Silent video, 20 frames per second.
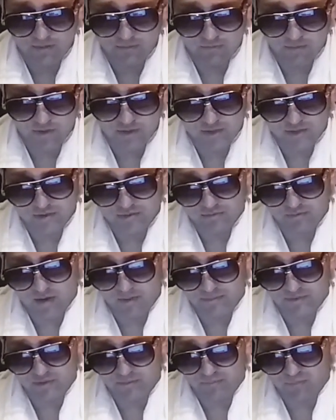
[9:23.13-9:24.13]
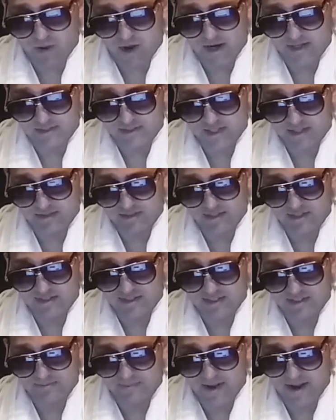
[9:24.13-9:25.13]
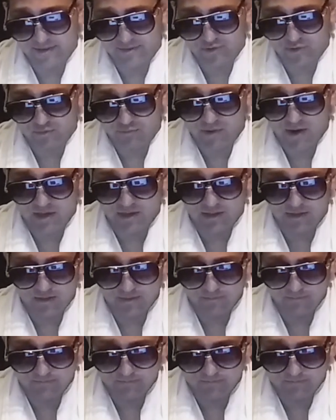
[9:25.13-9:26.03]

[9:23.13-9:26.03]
which I'm surprised they did this match already.